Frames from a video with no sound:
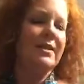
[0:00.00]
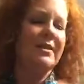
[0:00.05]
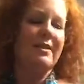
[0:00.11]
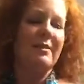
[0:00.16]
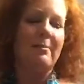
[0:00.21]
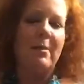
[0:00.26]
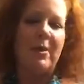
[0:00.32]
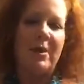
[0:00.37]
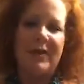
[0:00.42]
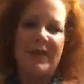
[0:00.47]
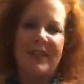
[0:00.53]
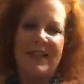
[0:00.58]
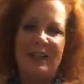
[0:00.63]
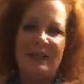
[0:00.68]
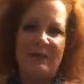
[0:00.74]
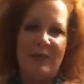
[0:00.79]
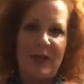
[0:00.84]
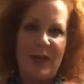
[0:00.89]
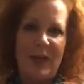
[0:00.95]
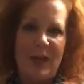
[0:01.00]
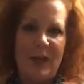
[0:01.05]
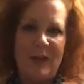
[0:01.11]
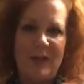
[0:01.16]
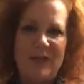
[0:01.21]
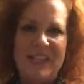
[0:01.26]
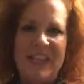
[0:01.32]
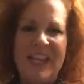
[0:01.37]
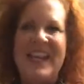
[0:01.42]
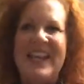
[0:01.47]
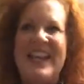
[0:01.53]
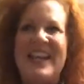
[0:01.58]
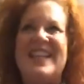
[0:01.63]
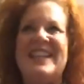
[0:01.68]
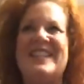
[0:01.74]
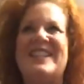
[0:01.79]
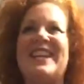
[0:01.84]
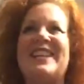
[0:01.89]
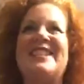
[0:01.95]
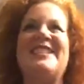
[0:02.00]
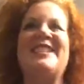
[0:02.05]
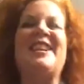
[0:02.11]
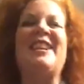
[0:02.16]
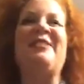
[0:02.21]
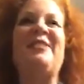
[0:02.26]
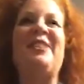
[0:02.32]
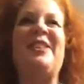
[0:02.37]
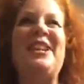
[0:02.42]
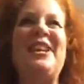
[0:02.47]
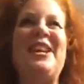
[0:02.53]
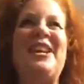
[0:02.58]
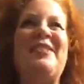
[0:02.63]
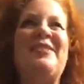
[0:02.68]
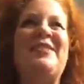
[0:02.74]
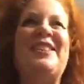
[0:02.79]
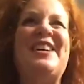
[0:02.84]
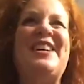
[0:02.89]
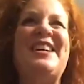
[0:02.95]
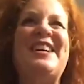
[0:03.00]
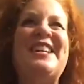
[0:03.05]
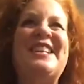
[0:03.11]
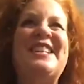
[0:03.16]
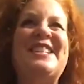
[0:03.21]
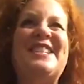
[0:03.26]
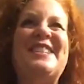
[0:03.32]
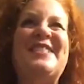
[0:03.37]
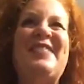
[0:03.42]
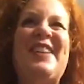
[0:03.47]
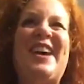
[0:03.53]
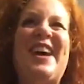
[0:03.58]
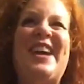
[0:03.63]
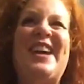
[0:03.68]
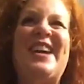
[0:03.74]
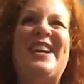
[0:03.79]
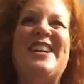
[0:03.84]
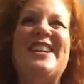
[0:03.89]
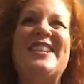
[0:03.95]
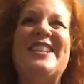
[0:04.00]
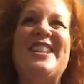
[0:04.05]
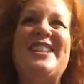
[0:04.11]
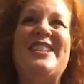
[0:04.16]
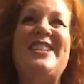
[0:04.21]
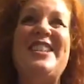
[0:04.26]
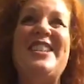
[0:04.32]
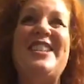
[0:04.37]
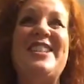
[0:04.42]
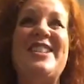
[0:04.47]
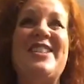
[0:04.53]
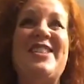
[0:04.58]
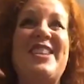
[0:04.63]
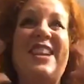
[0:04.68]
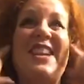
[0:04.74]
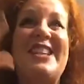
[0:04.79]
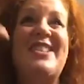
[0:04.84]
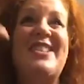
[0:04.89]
and tons of marketing videos. It's like stand in front of the camera camera, smile, say cheese,